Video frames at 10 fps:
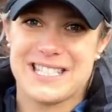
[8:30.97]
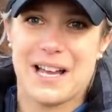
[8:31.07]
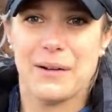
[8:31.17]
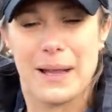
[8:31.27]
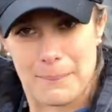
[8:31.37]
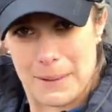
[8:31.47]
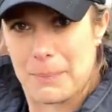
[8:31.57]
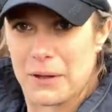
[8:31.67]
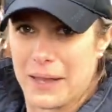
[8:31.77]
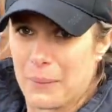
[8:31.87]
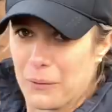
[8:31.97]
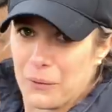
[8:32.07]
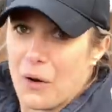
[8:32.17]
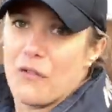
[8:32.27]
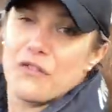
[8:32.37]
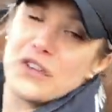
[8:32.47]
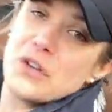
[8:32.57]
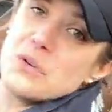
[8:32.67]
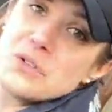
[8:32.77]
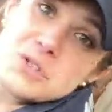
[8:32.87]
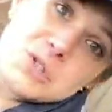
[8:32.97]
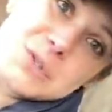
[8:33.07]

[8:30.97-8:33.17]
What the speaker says: Now let me put that one on for you. 2